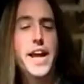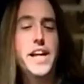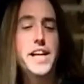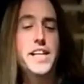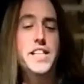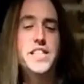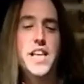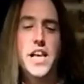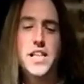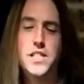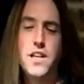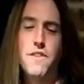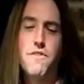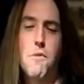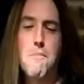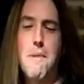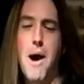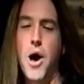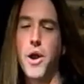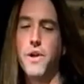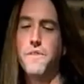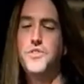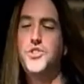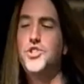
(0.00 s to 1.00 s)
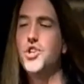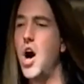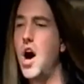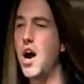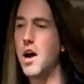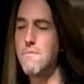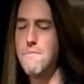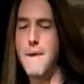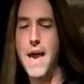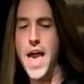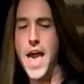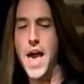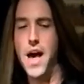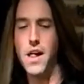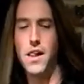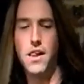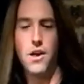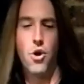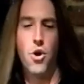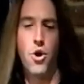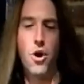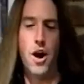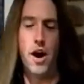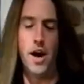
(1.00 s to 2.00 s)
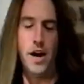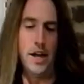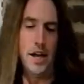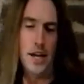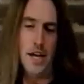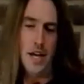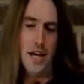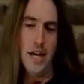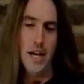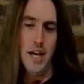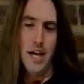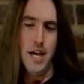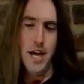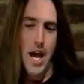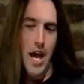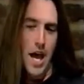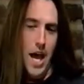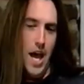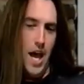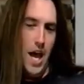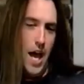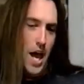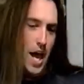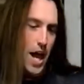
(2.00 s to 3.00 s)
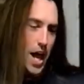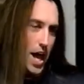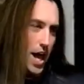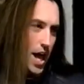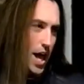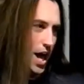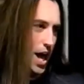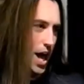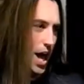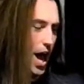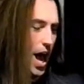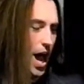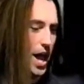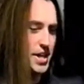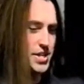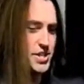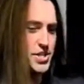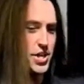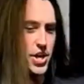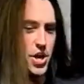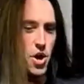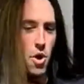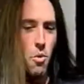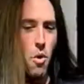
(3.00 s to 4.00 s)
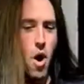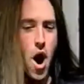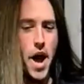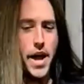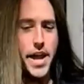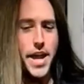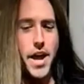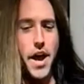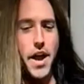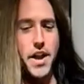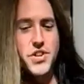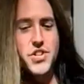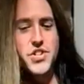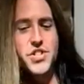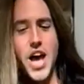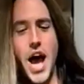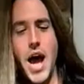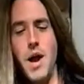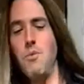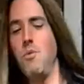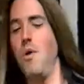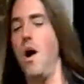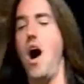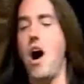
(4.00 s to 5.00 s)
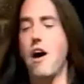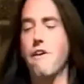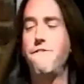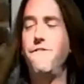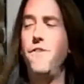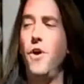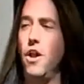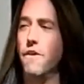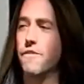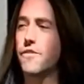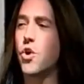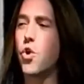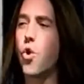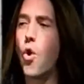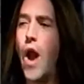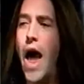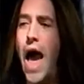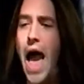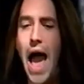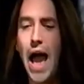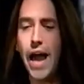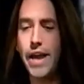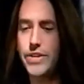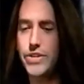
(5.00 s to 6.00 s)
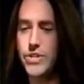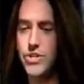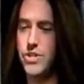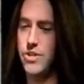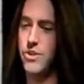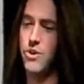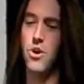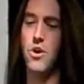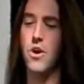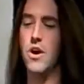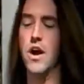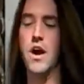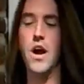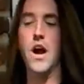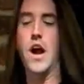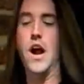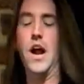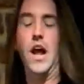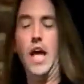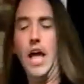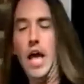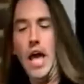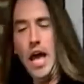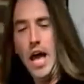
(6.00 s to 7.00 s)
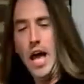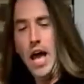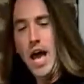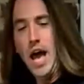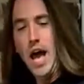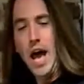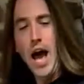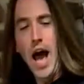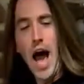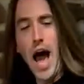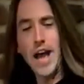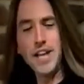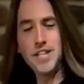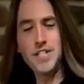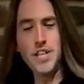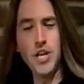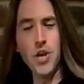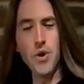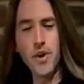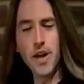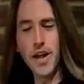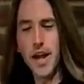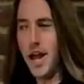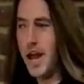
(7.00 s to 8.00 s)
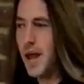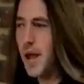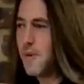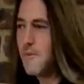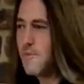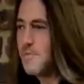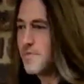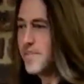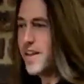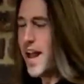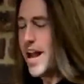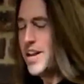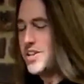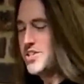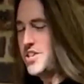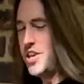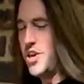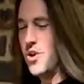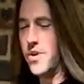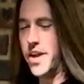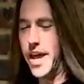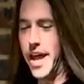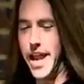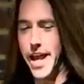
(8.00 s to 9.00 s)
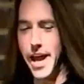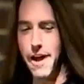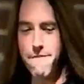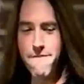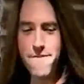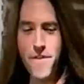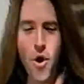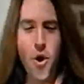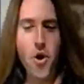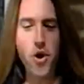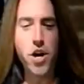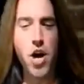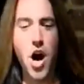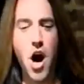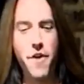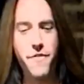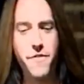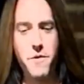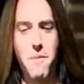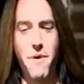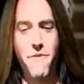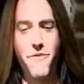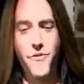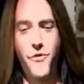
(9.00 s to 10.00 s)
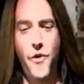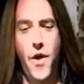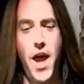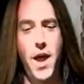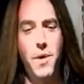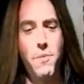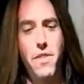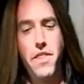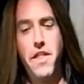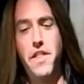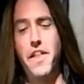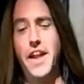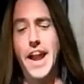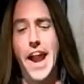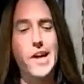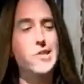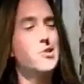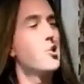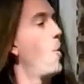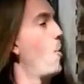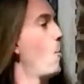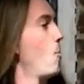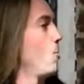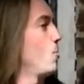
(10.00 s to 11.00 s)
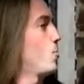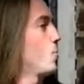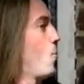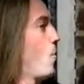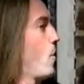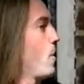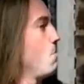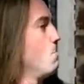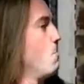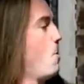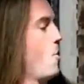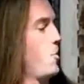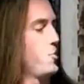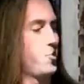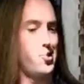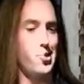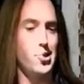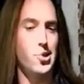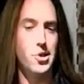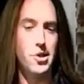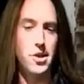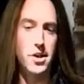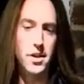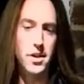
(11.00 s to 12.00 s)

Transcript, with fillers: an excessive amount of junk mail, or I see you walking on a sidewalk full of cracks, or I see you, get, I see you getting a phone call from a friend within the next 120 months.